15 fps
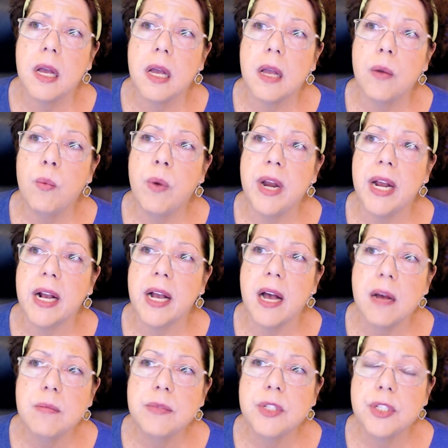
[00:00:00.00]
when it
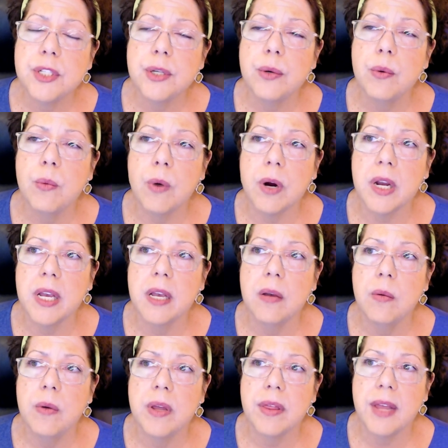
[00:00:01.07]
comes to working with